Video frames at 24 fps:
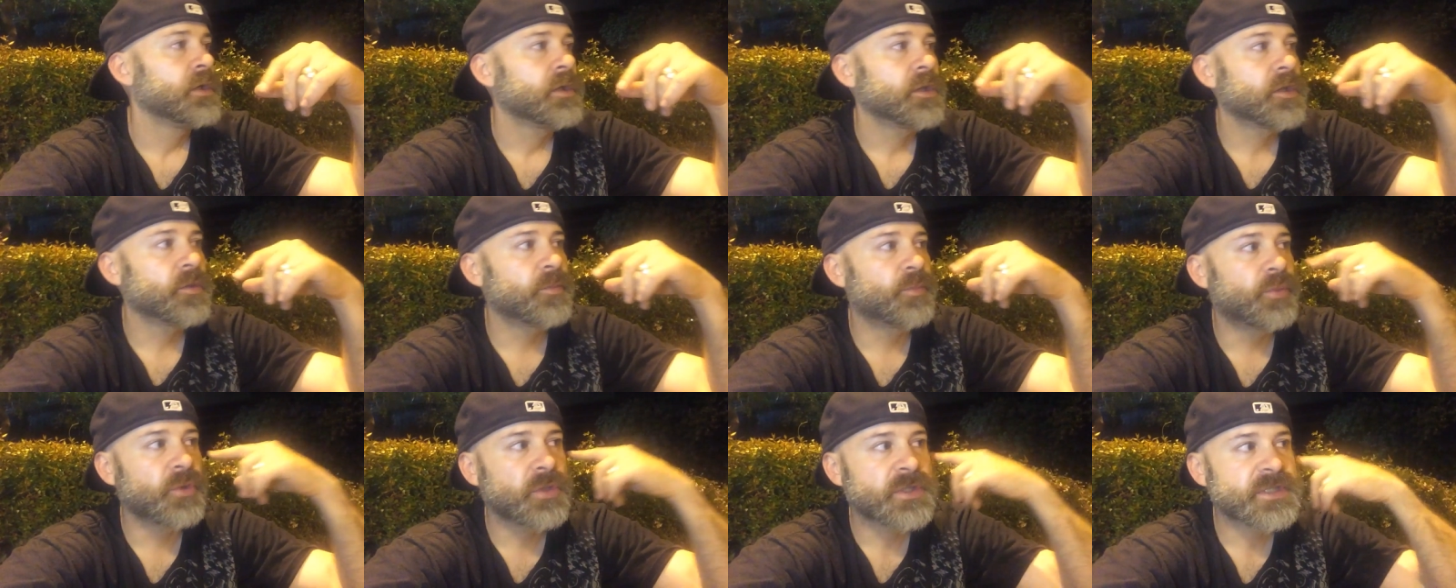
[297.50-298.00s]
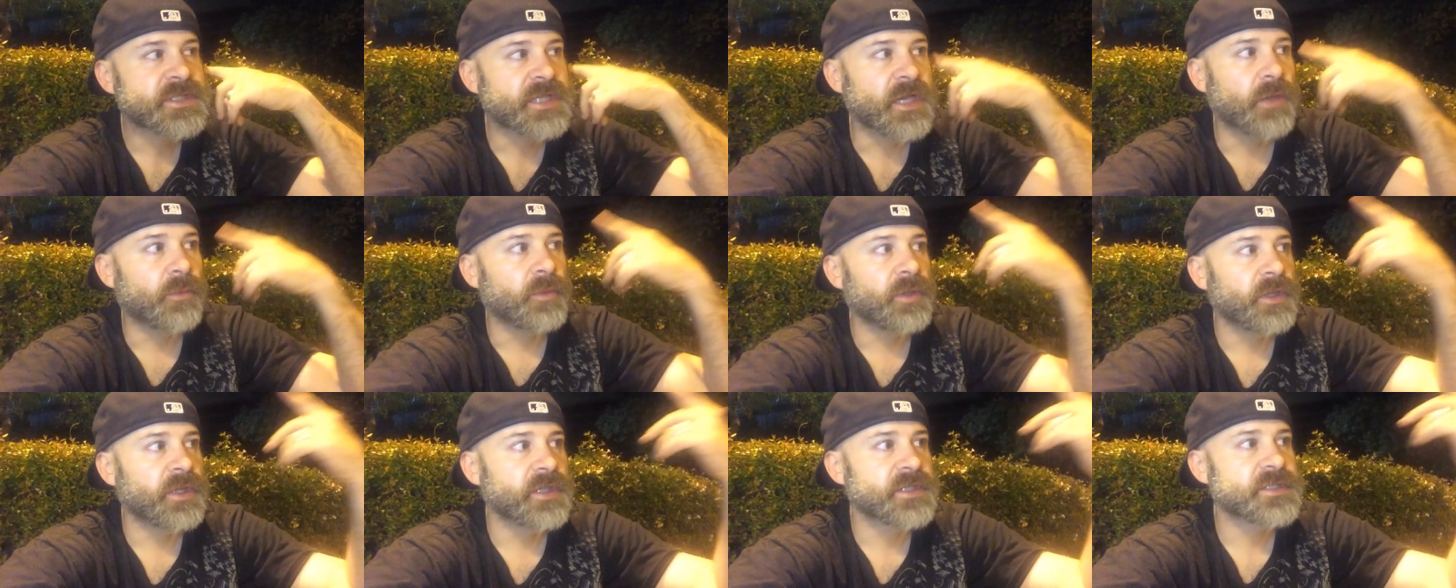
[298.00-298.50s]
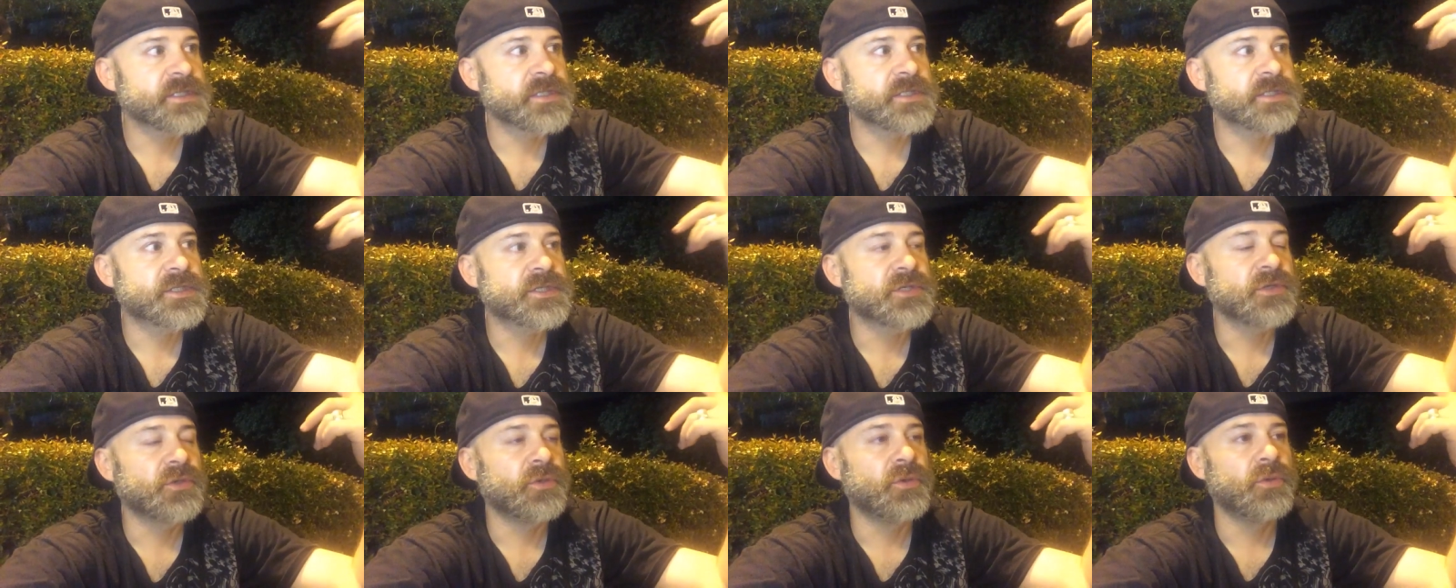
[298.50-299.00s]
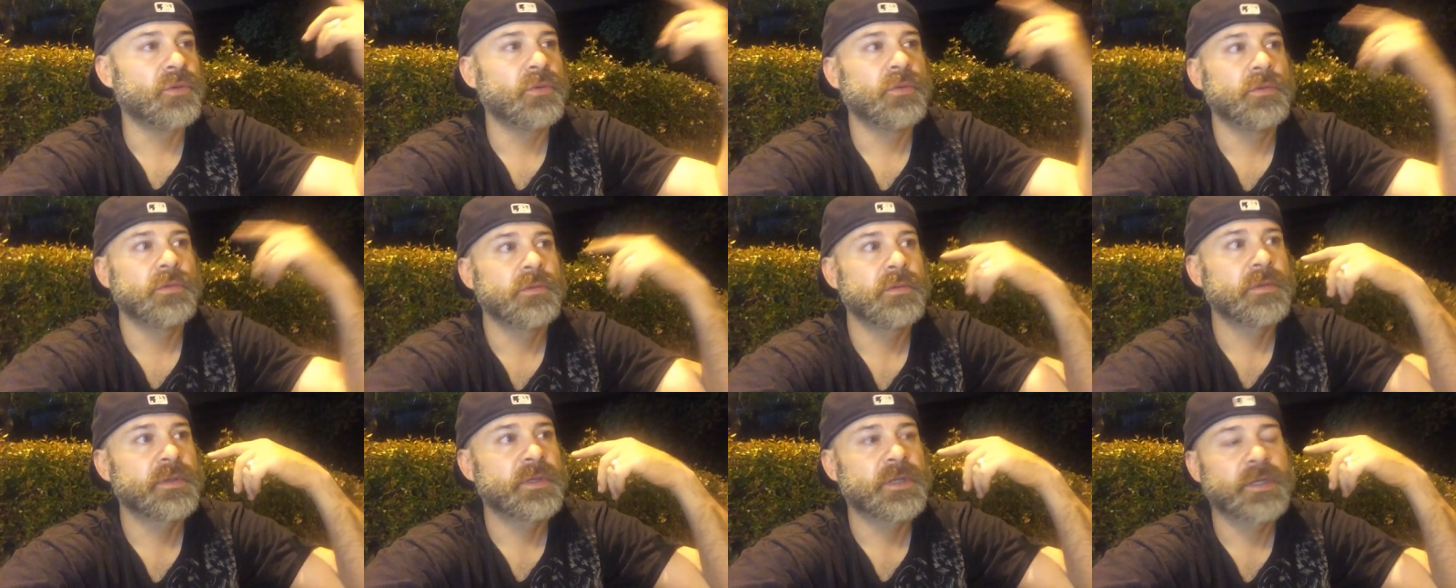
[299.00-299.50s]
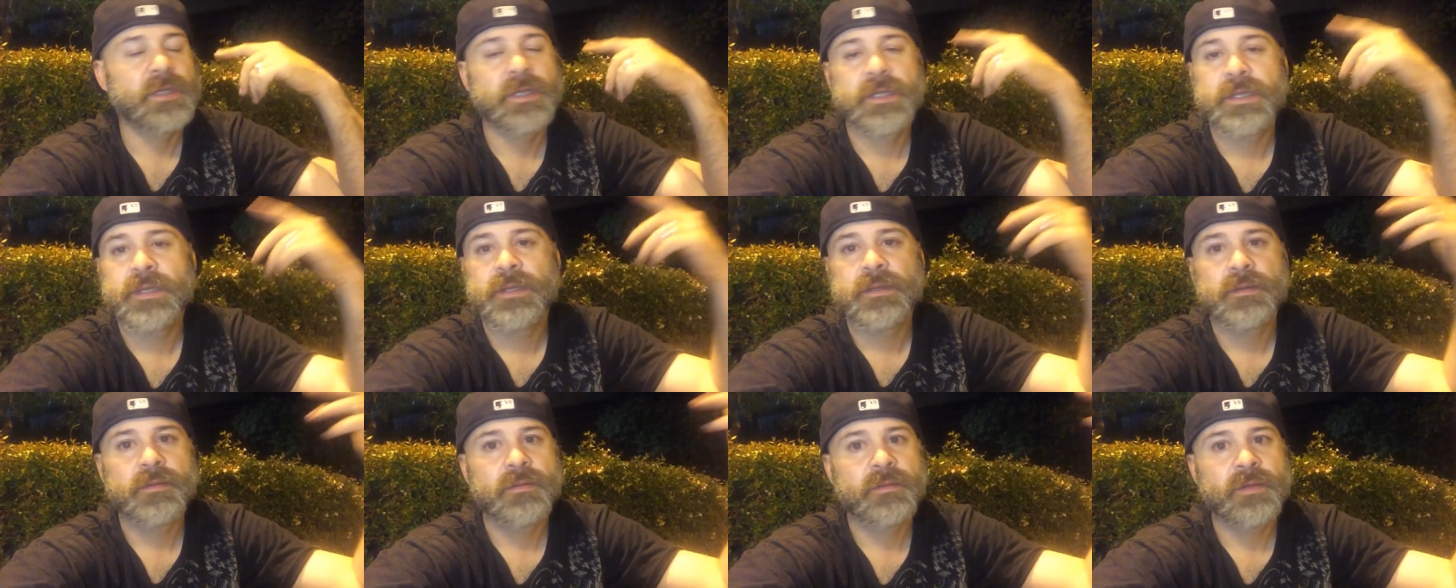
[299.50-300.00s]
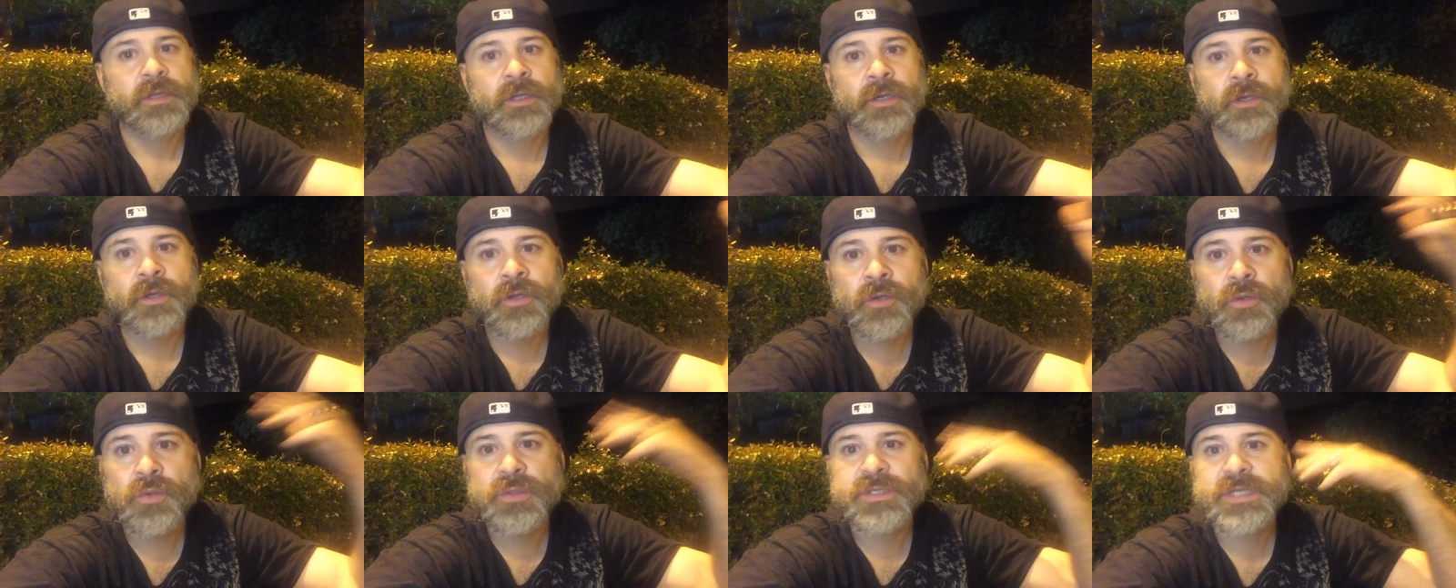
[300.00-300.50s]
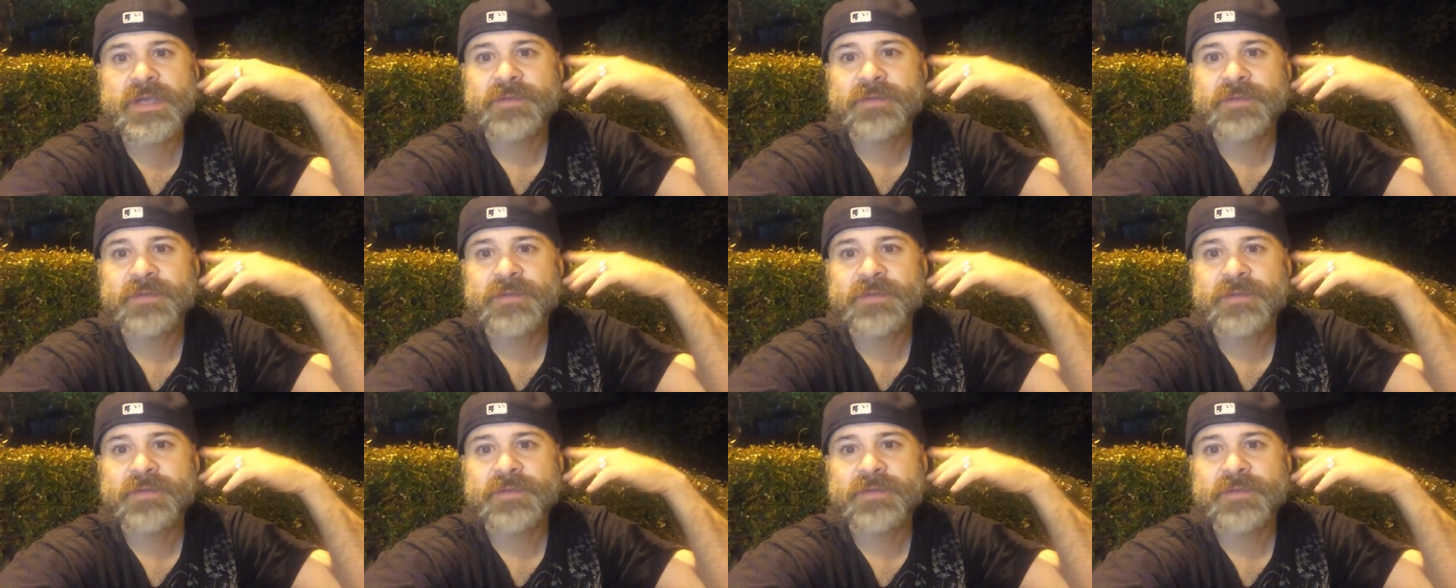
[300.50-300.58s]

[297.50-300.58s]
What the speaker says: the books that we listen to, the news,